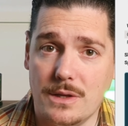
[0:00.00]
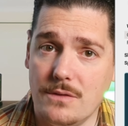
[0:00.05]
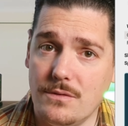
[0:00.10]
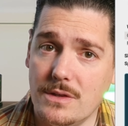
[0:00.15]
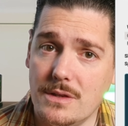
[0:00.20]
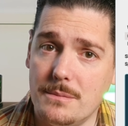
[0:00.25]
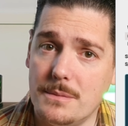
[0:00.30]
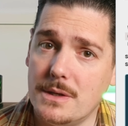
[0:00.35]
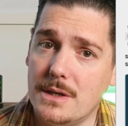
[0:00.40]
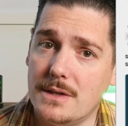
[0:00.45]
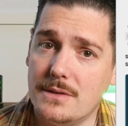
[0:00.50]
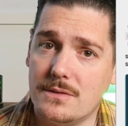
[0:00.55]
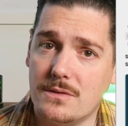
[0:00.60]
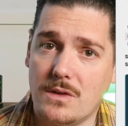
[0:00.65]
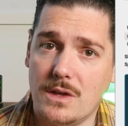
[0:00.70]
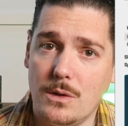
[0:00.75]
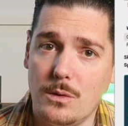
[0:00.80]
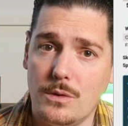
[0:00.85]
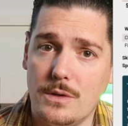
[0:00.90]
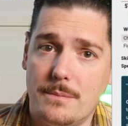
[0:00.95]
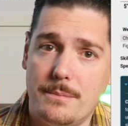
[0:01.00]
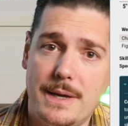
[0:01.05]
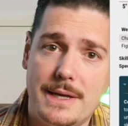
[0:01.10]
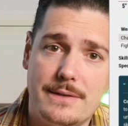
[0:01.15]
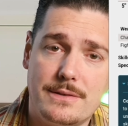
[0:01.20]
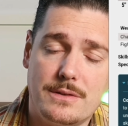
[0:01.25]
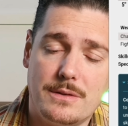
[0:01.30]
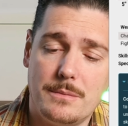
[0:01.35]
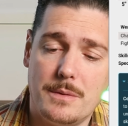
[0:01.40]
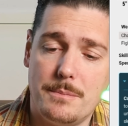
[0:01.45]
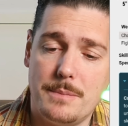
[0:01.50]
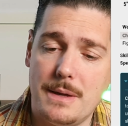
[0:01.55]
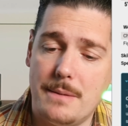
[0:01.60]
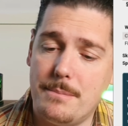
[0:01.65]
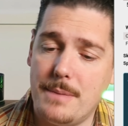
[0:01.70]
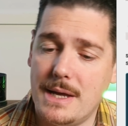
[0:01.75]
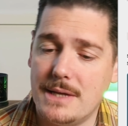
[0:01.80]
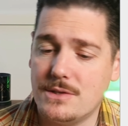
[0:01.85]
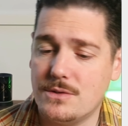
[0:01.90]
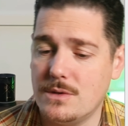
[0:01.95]
Giving them a skill that makes them a bit
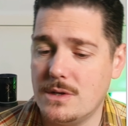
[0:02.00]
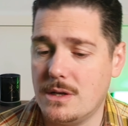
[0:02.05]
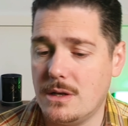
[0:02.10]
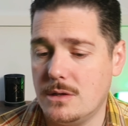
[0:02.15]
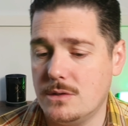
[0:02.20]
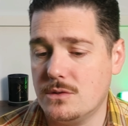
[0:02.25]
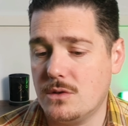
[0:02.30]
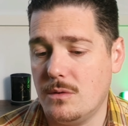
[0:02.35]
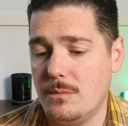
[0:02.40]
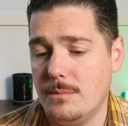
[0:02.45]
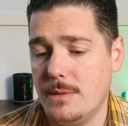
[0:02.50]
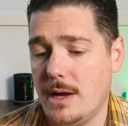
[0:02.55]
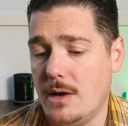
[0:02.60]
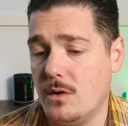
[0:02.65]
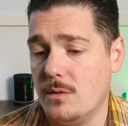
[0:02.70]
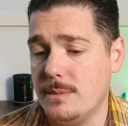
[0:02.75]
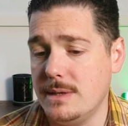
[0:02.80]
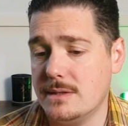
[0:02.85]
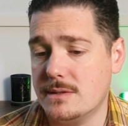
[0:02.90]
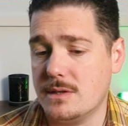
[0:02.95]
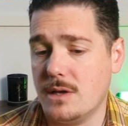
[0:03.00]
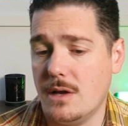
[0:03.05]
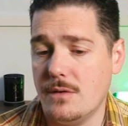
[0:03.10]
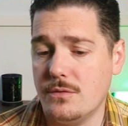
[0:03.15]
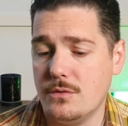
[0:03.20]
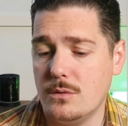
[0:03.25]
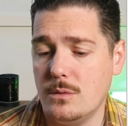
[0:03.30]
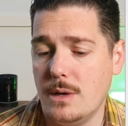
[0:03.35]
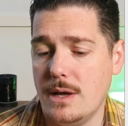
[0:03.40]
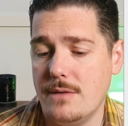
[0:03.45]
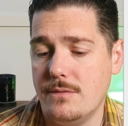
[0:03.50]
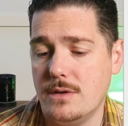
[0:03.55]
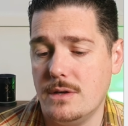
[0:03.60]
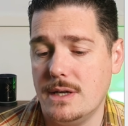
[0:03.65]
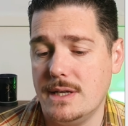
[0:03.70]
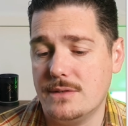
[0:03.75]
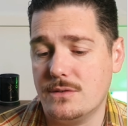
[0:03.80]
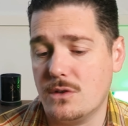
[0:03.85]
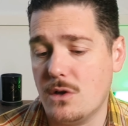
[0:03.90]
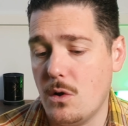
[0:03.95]
better in close combat or a bit tougher or whatever,
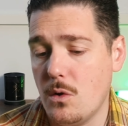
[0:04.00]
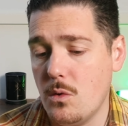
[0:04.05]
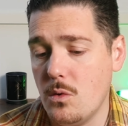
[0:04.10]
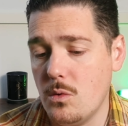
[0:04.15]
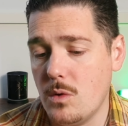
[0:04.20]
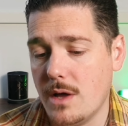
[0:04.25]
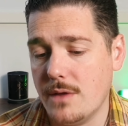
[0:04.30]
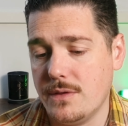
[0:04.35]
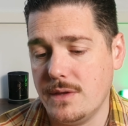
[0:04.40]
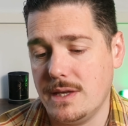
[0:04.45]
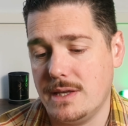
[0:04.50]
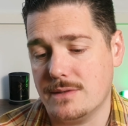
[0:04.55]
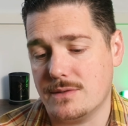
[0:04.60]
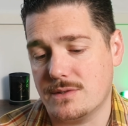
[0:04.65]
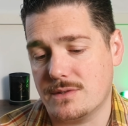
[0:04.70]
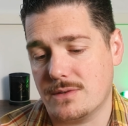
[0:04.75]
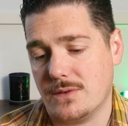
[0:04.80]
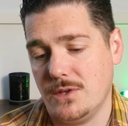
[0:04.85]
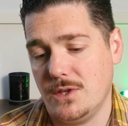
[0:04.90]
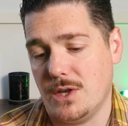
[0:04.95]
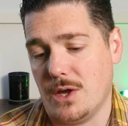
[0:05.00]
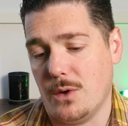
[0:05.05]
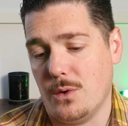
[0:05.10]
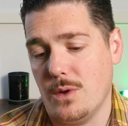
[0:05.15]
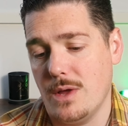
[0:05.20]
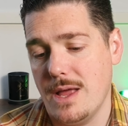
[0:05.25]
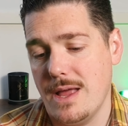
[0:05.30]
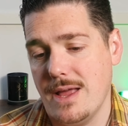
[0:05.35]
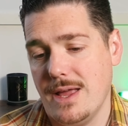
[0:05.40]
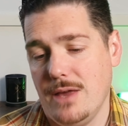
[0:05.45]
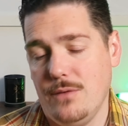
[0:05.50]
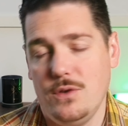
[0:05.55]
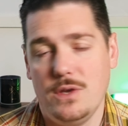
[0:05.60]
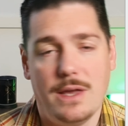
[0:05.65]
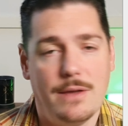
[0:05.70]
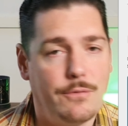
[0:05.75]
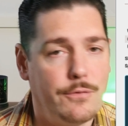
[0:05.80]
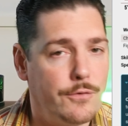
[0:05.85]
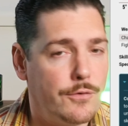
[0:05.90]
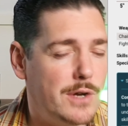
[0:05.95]
it's cool. I think it's, if you
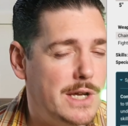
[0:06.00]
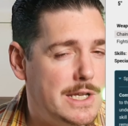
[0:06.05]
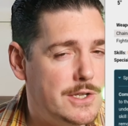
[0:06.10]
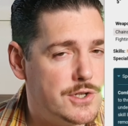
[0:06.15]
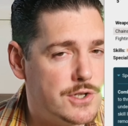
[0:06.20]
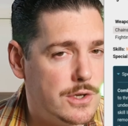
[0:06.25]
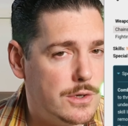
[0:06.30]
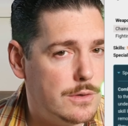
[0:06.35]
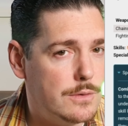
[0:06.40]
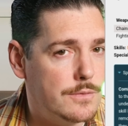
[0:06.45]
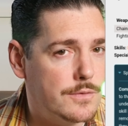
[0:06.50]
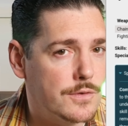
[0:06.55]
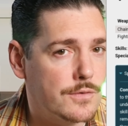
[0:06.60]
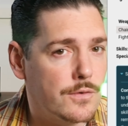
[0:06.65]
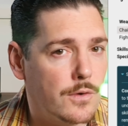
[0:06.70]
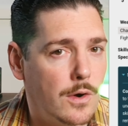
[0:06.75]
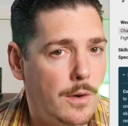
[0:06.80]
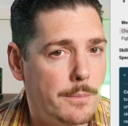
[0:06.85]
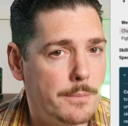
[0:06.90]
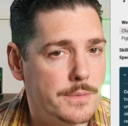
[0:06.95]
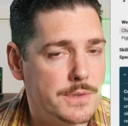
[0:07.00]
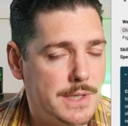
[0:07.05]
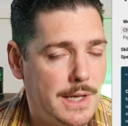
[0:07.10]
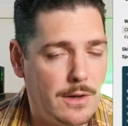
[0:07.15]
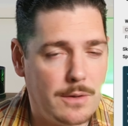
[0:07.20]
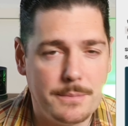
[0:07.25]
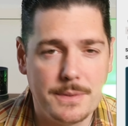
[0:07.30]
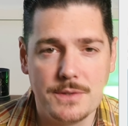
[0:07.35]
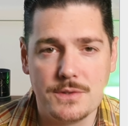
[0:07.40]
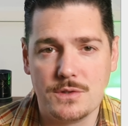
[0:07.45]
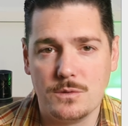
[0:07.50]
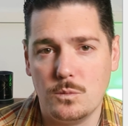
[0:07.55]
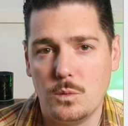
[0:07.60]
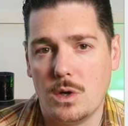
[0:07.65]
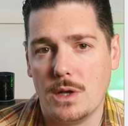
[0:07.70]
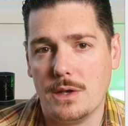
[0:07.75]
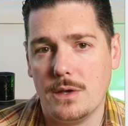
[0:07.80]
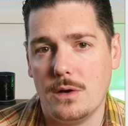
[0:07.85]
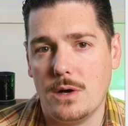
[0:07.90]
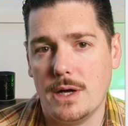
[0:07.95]
get 3 Juves from settlements and
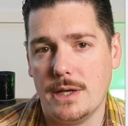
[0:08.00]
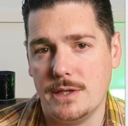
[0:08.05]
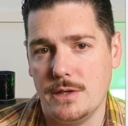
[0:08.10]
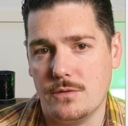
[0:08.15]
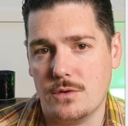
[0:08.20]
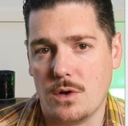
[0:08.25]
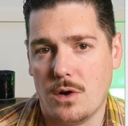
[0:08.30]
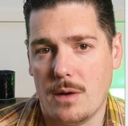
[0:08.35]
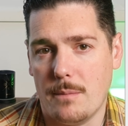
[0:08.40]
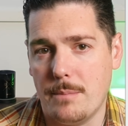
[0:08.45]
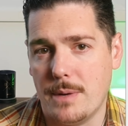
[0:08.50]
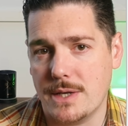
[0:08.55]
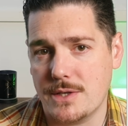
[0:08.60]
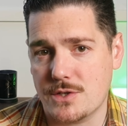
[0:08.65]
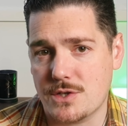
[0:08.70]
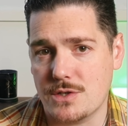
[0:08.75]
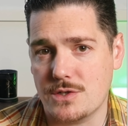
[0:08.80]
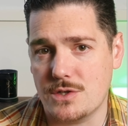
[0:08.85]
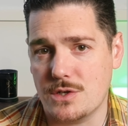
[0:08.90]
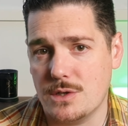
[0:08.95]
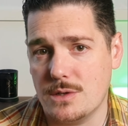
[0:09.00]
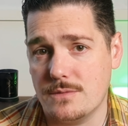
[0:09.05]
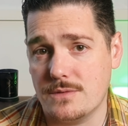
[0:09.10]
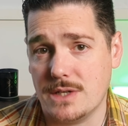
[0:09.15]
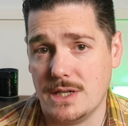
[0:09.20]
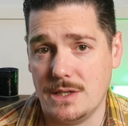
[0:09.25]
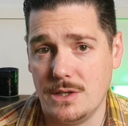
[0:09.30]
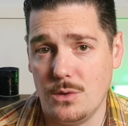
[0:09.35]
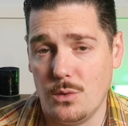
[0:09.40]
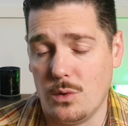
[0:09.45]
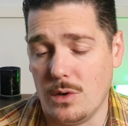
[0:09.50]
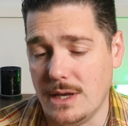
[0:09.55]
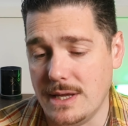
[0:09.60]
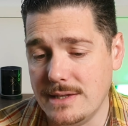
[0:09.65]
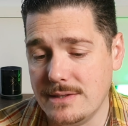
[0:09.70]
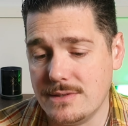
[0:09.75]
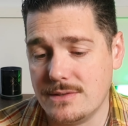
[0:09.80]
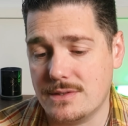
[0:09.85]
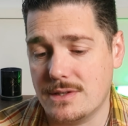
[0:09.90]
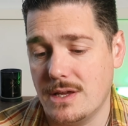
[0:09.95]
whatnot and you've got a bunch of Juves in your
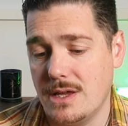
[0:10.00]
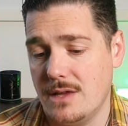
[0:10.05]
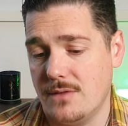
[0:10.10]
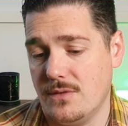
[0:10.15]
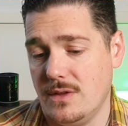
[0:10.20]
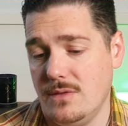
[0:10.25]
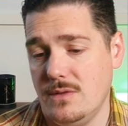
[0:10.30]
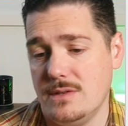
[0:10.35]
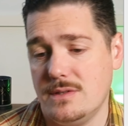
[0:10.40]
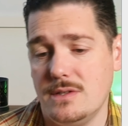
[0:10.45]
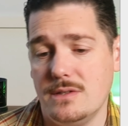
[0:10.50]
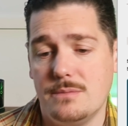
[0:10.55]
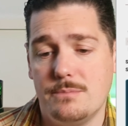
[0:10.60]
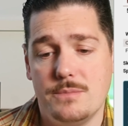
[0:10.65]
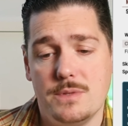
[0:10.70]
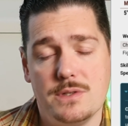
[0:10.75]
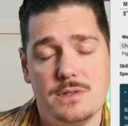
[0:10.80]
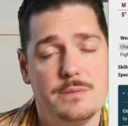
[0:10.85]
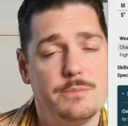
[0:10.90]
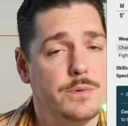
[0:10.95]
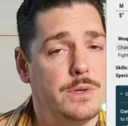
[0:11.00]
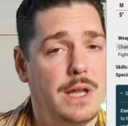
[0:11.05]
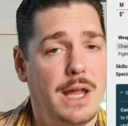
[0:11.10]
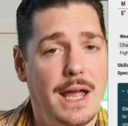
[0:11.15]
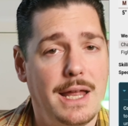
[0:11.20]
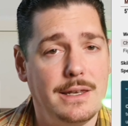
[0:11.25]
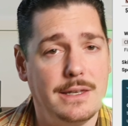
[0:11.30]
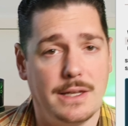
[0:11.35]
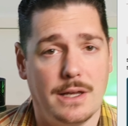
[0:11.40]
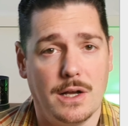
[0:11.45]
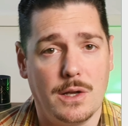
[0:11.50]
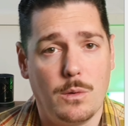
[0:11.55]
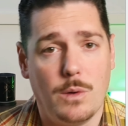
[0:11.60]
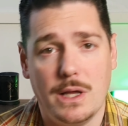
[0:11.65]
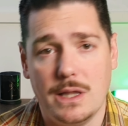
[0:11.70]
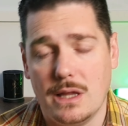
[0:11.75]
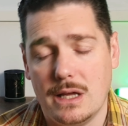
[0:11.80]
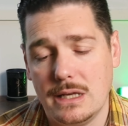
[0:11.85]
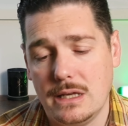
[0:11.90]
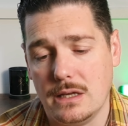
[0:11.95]
list, then this is pretty handy. I
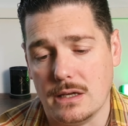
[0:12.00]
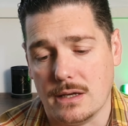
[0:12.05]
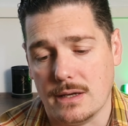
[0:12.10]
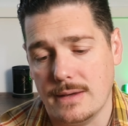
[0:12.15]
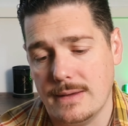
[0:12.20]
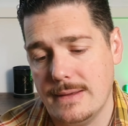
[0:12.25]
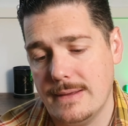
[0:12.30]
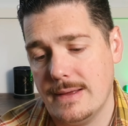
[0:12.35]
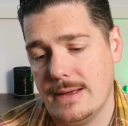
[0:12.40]
quite like it.